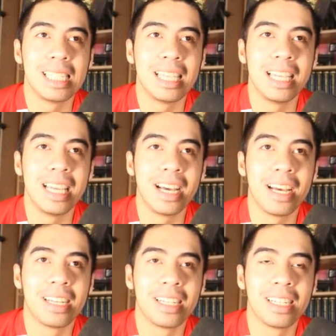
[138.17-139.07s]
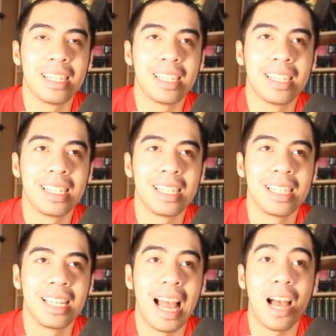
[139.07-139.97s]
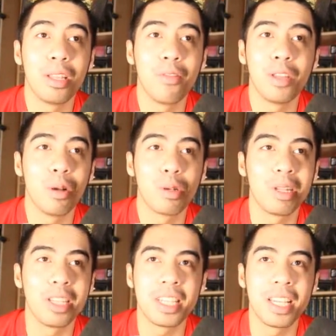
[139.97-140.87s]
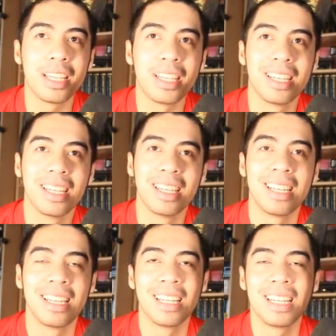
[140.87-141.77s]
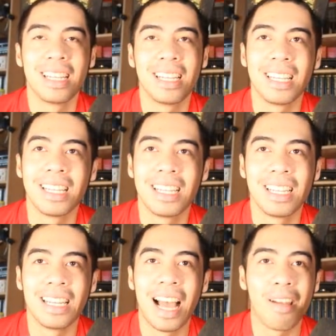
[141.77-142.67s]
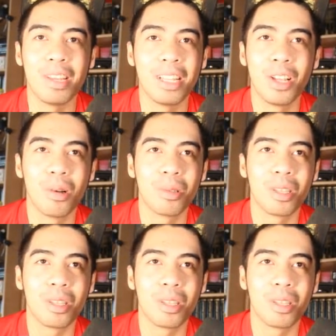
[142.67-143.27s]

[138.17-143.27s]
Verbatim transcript: Yeah. I don't even know which one to take. I really don't.